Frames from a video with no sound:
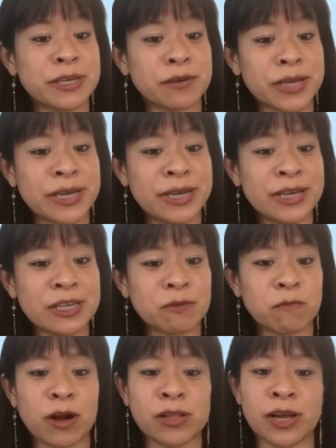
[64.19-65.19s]
your keys
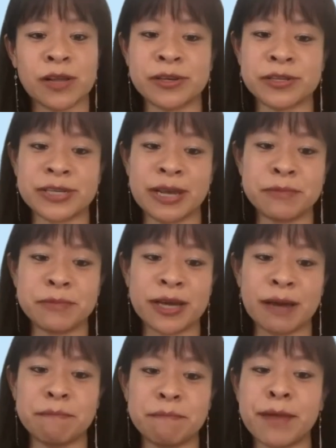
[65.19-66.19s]
while on the same time